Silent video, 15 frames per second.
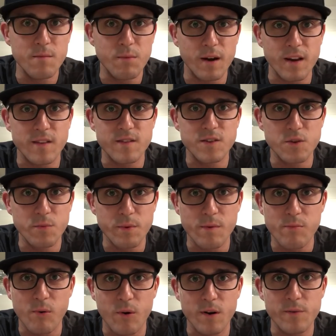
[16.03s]
but it's super
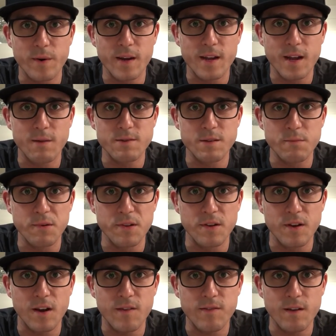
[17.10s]
important when it comes to
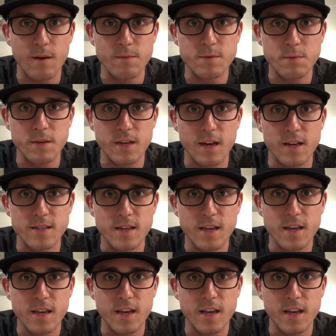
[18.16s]
building golf clubs because